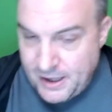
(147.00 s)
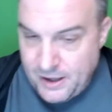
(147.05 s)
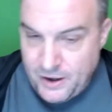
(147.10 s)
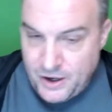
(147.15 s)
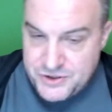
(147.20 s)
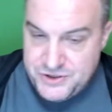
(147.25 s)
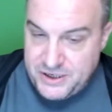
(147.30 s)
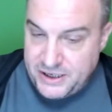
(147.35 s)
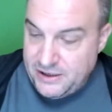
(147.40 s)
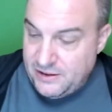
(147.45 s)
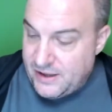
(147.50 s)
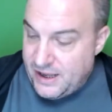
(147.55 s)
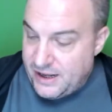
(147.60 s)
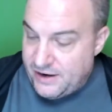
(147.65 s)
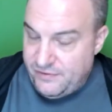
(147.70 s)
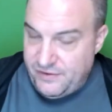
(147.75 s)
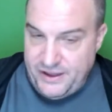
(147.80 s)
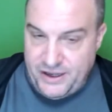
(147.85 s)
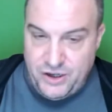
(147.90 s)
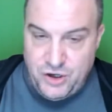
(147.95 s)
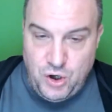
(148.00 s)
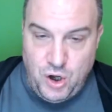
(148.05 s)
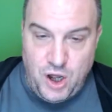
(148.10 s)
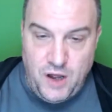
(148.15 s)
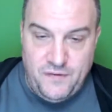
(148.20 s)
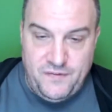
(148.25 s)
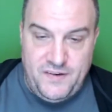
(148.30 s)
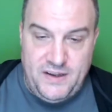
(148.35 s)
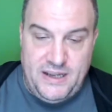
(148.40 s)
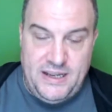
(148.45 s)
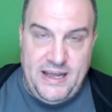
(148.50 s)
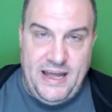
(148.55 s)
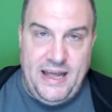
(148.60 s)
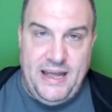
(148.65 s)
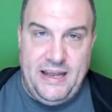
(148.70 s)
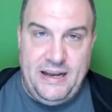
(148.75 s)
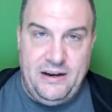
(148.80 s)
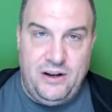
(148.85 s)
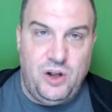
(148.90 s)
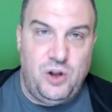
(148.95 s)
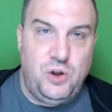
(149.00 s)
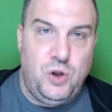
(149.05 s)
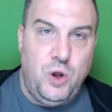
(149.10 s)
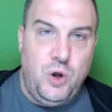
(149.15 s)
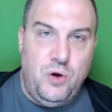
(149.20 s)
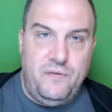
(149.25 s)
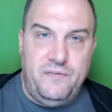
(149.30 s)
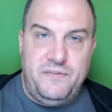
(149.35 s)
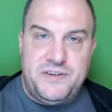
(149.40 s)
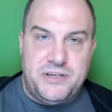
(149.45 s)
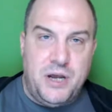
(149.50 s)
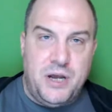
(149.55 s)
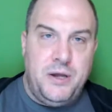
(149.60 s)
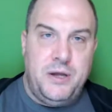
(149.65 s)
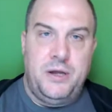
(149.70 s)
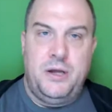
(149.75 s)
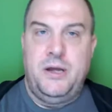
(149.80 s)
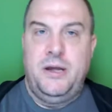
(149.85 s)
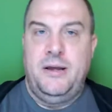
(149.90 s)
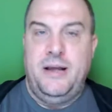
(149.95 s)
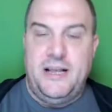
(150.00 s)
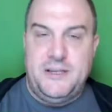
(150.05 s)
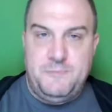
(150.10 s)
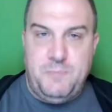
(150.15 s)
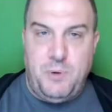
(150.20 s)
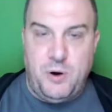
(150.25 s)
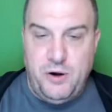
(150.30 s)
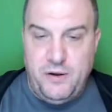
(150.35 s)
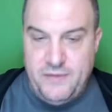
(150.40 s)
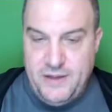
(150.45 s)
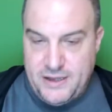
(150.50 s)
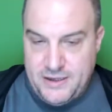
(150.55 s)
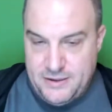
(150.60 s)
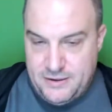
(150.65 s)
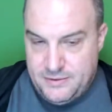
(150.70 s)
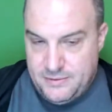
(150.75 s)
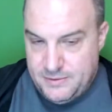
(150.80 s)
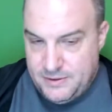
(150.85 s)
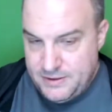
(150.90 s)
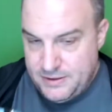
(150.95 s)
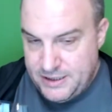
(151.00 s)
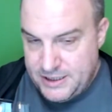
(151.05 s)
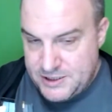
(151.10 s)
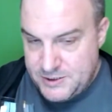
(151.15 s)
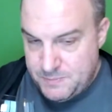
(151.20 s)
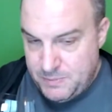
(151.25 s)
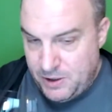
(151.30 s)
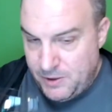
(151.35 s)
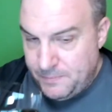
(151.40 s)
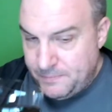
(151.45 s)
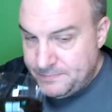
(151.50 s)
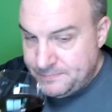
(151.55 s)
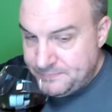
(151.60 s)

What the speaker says: Also getting a lot of like coffee and cloves as part of that smell.